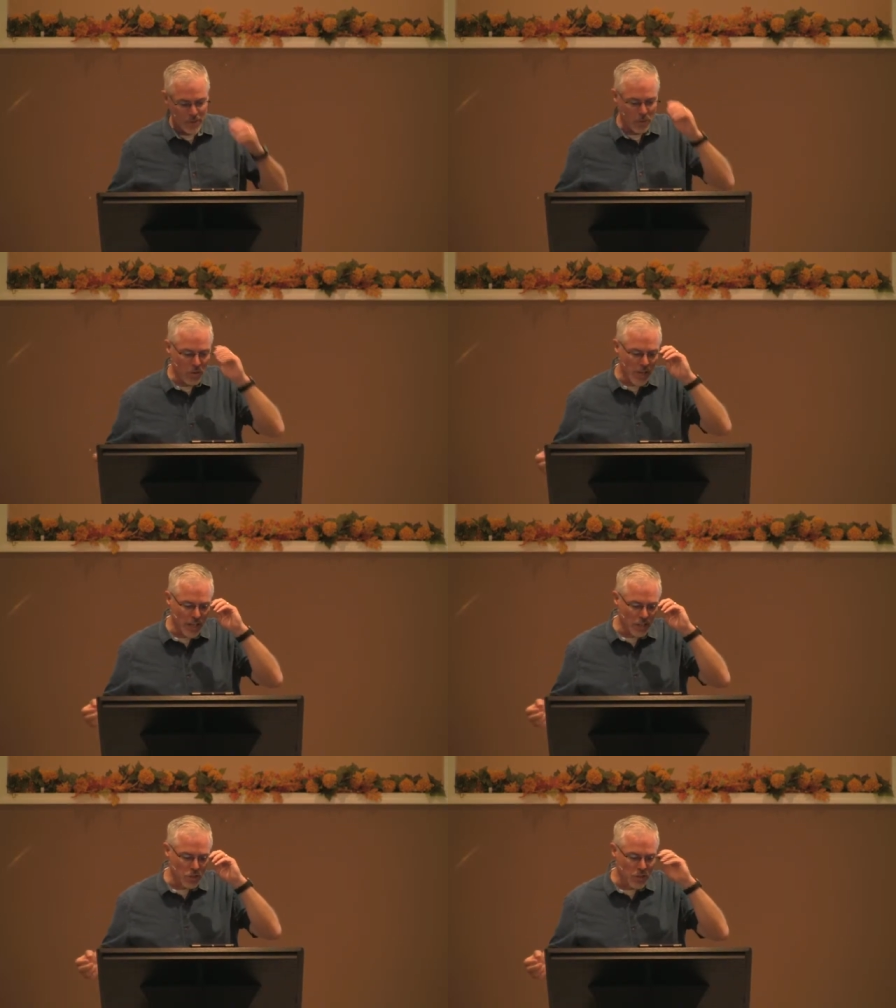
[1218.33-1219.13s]
When you
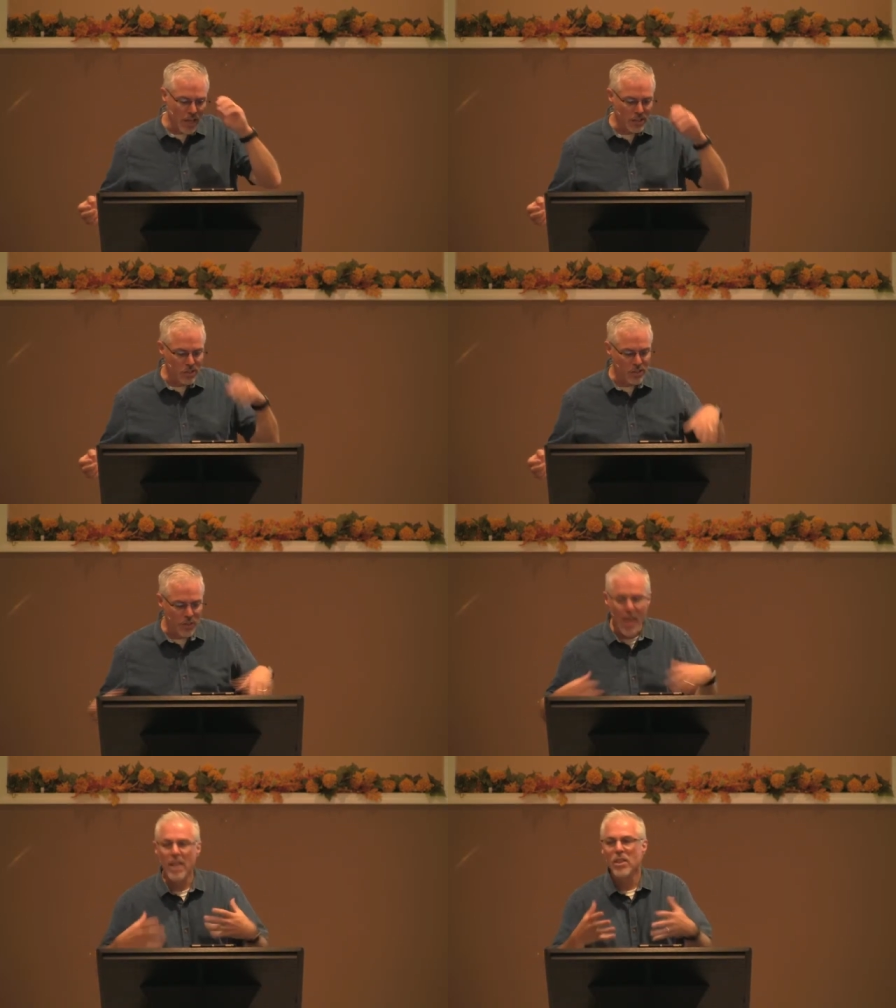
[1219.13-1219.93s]
get a sense,
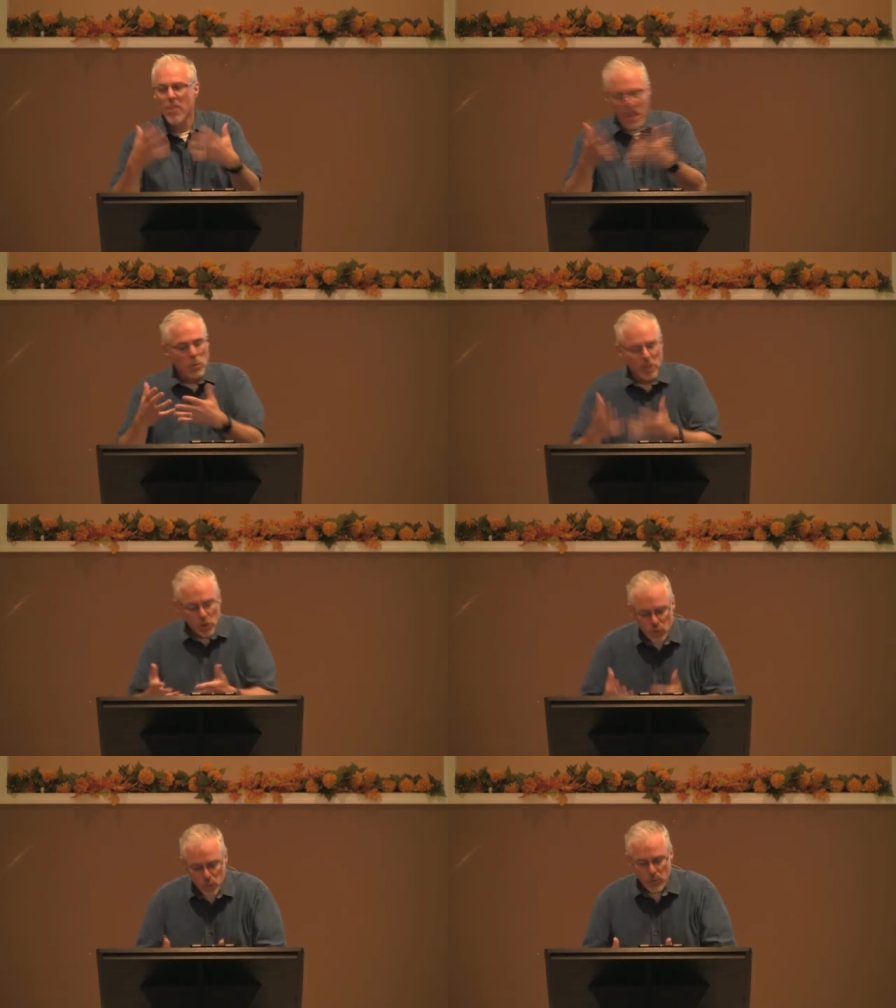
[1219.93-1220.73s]
then, then when
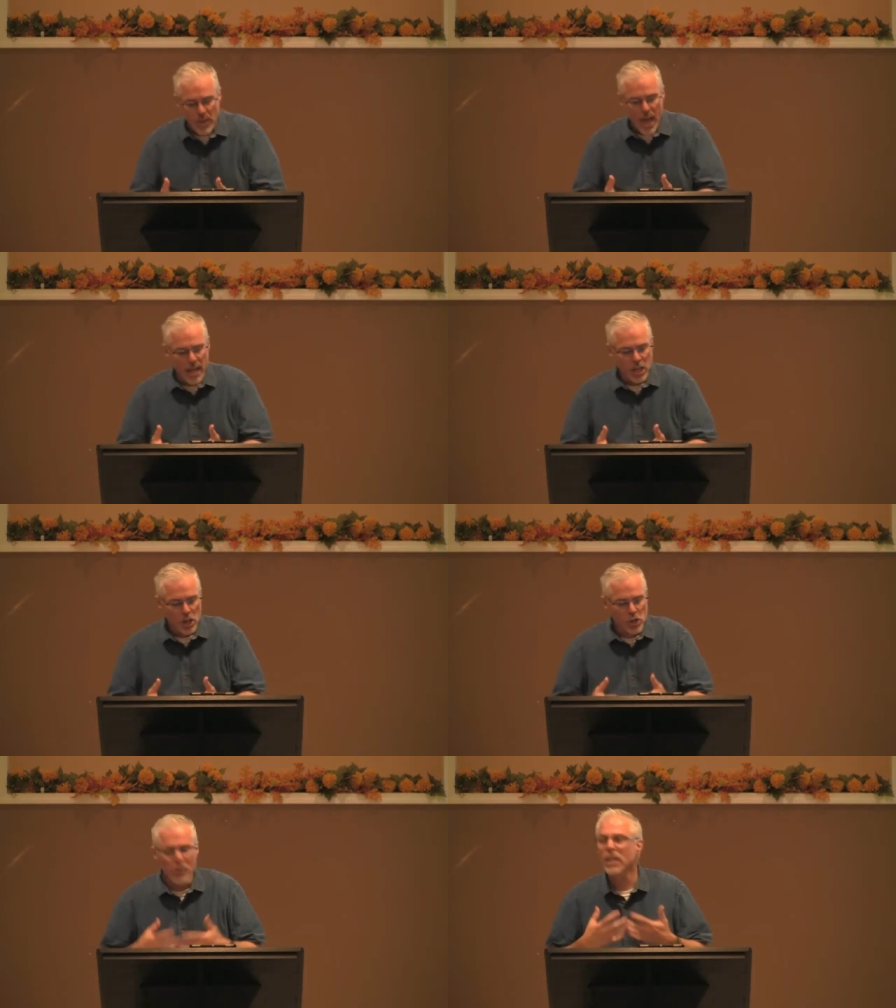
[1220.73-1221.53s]
you do that,
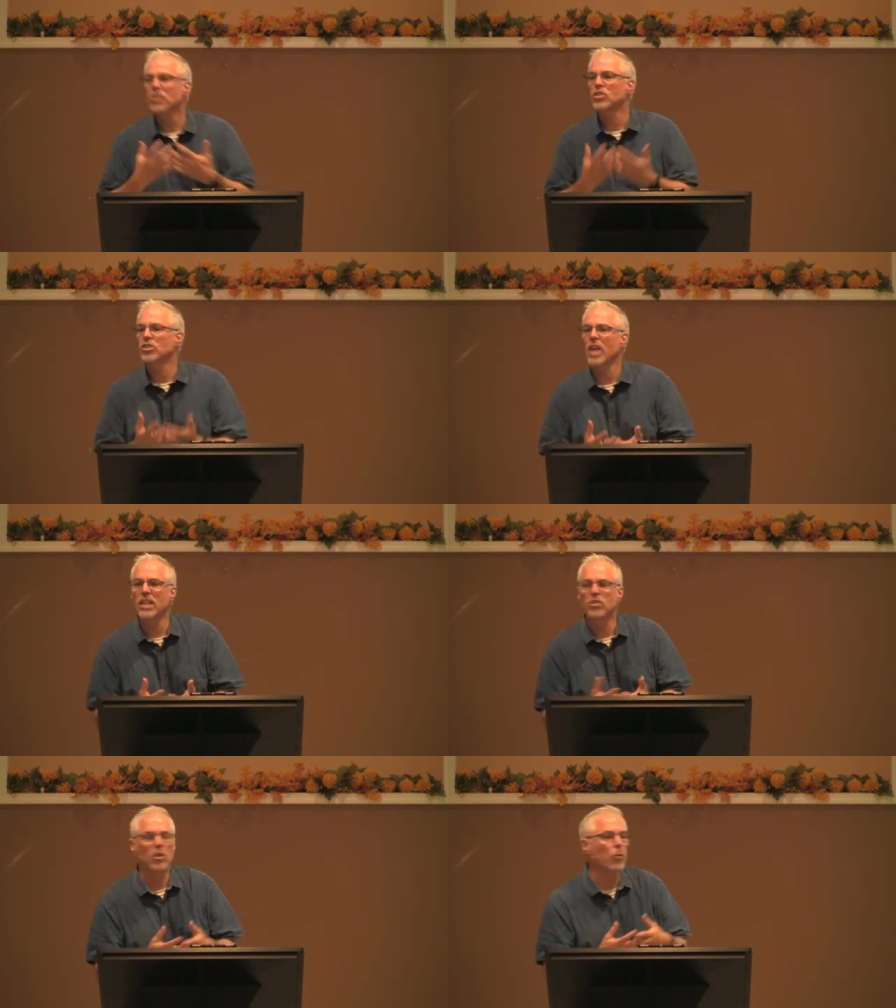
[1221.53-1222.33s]
you get a
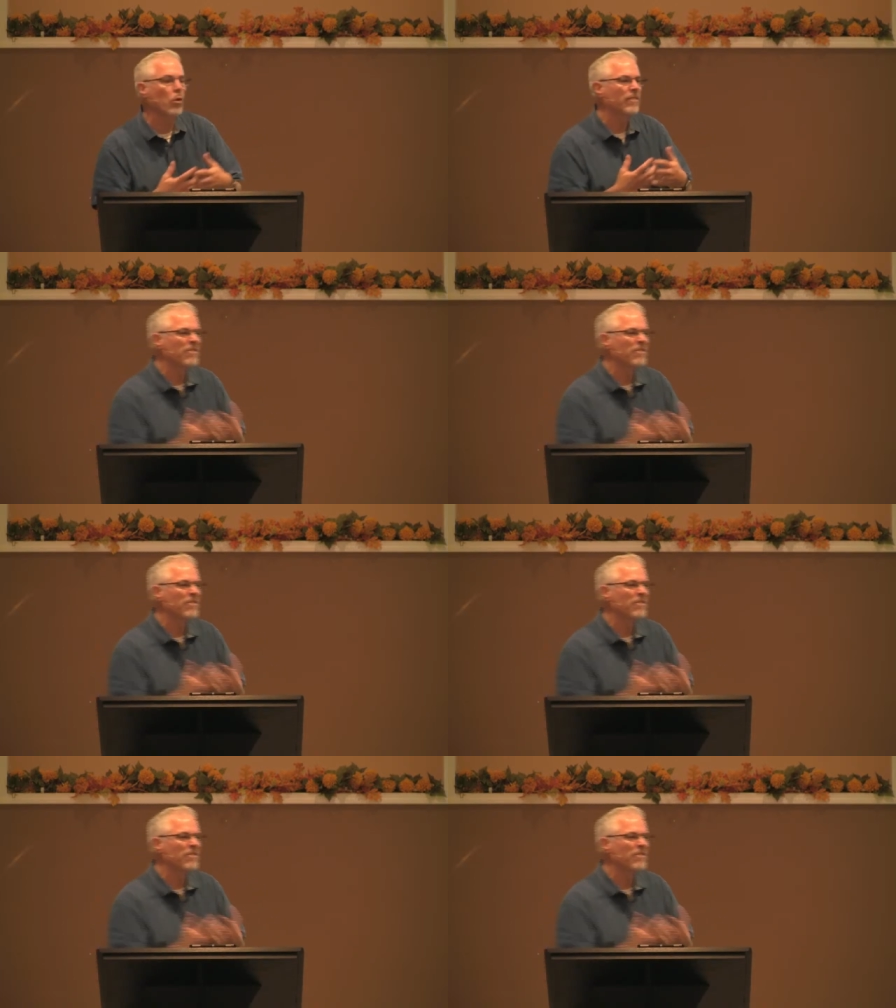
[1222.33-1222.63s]
sense of what it